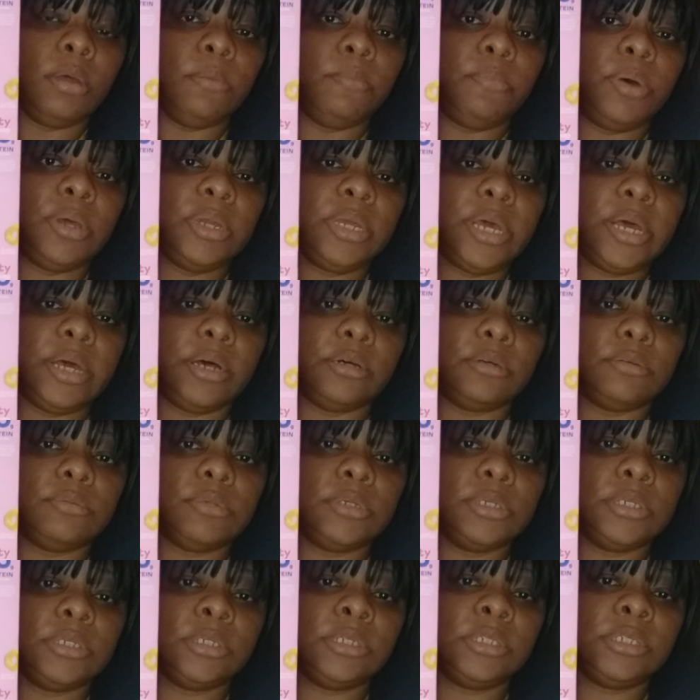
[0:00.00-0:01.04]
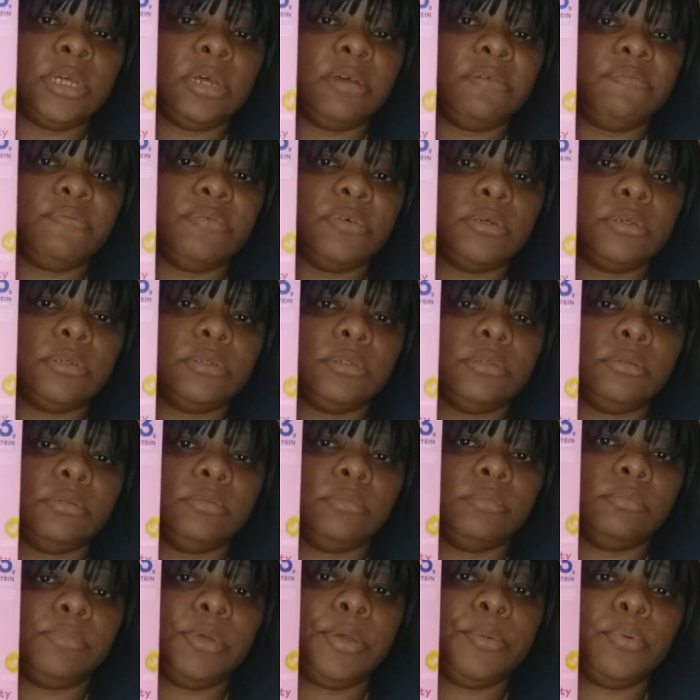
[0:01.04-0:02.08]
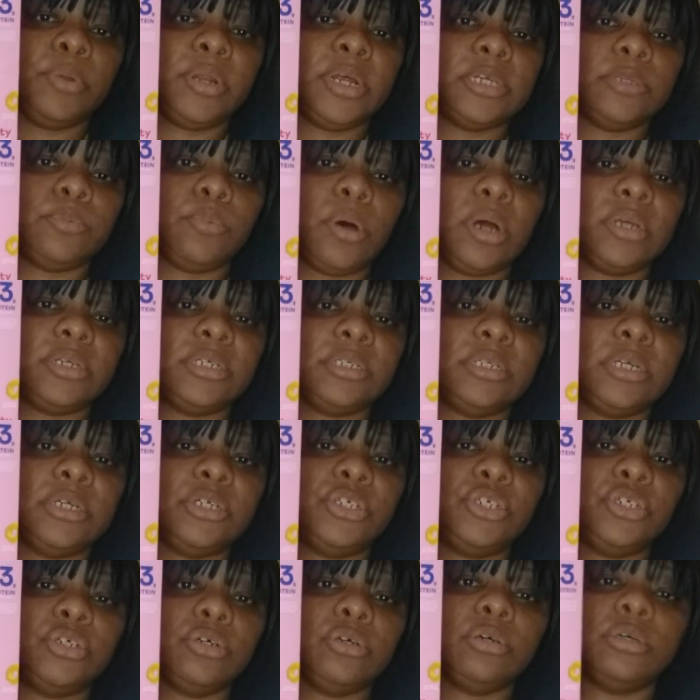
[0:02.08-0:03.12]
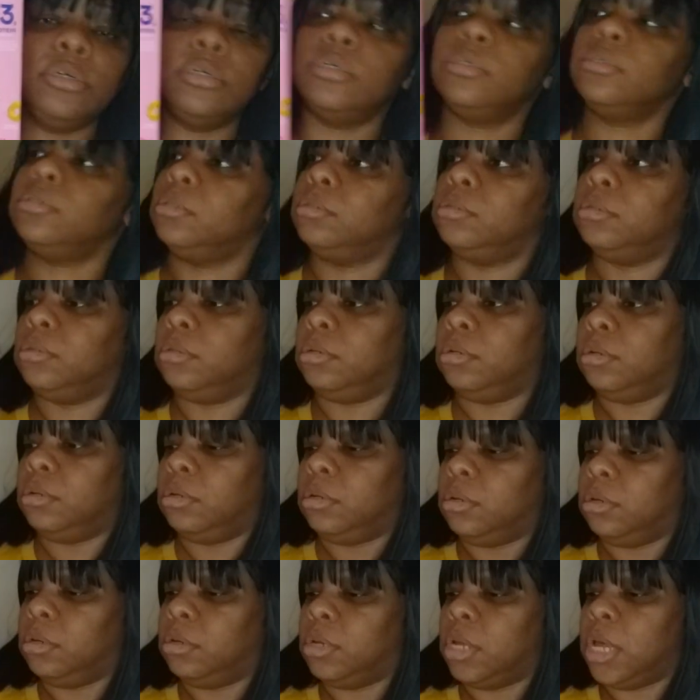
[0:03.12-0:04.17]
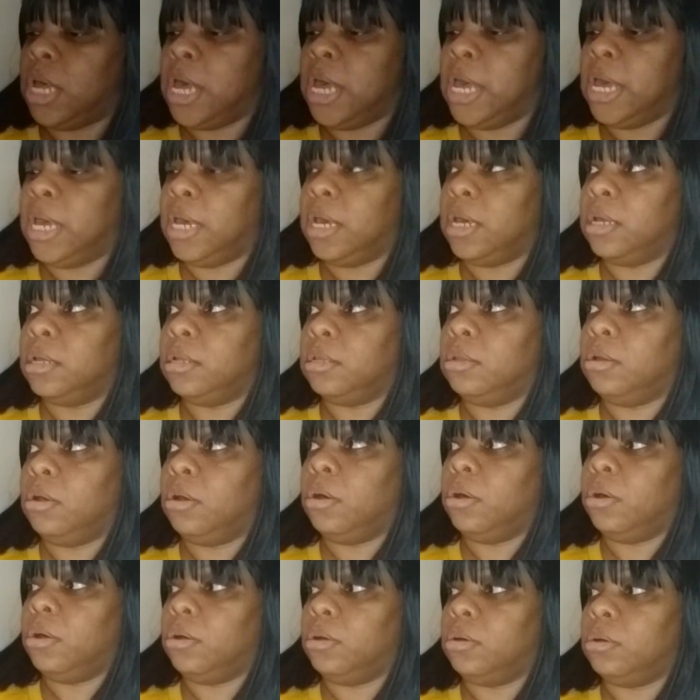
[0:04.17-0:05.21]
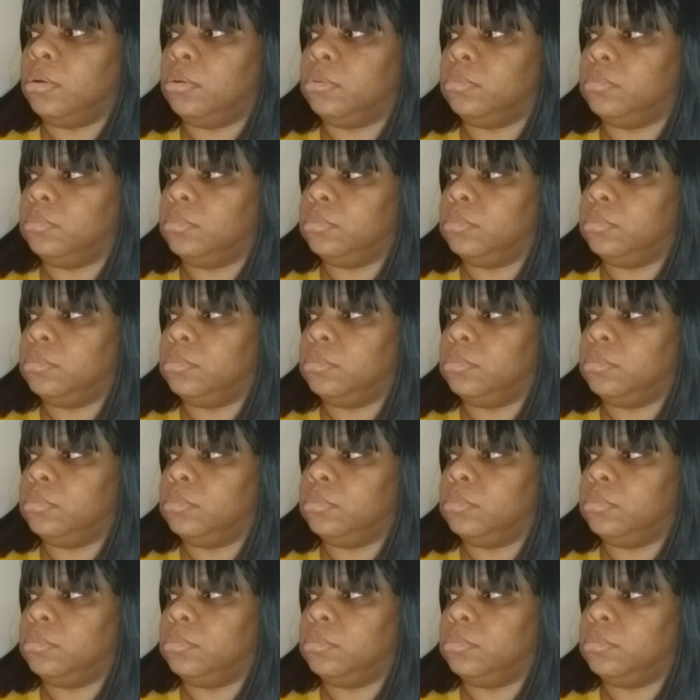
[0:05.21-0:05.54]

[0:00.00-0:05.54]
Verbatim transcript: but yeah, this is safe for people that's watching a sugar and uh,